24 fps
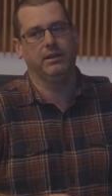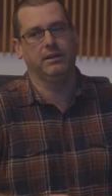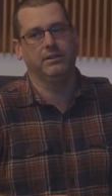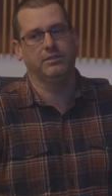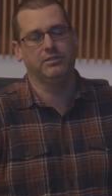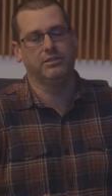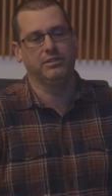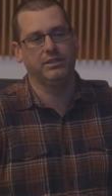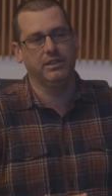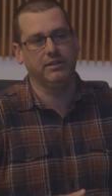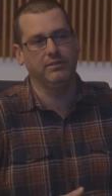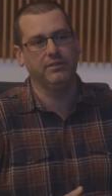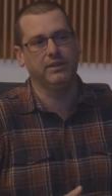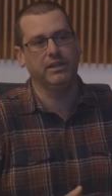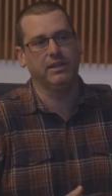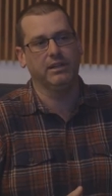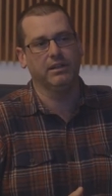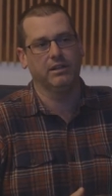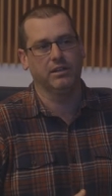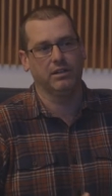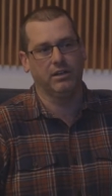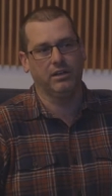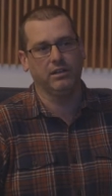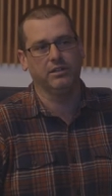a
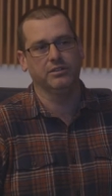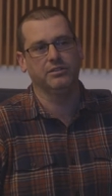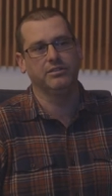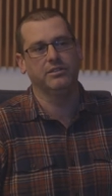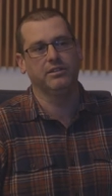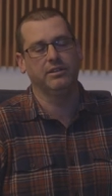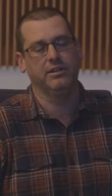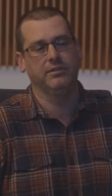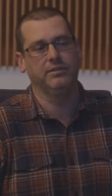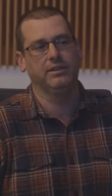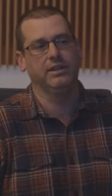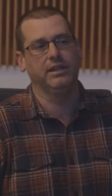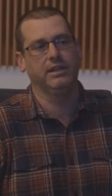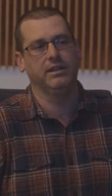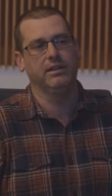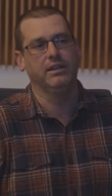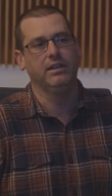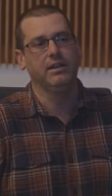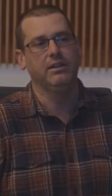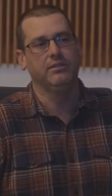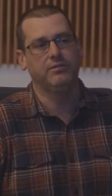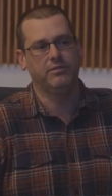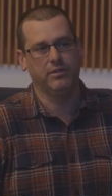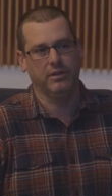certificate, a college
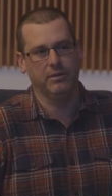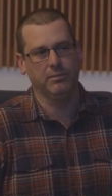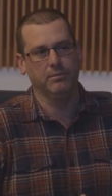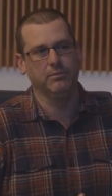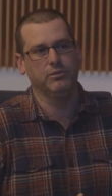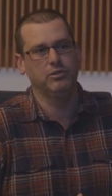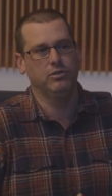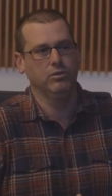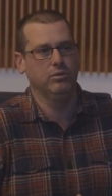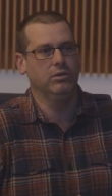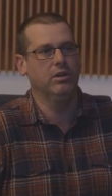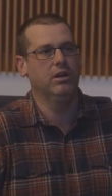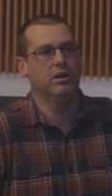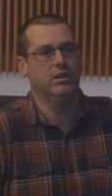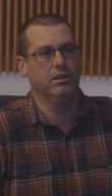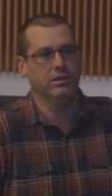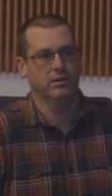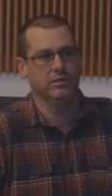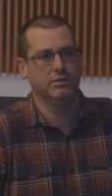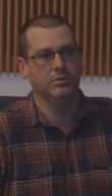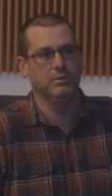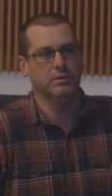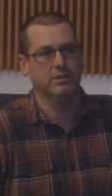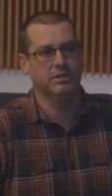certificate from Sault
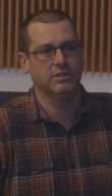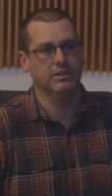College,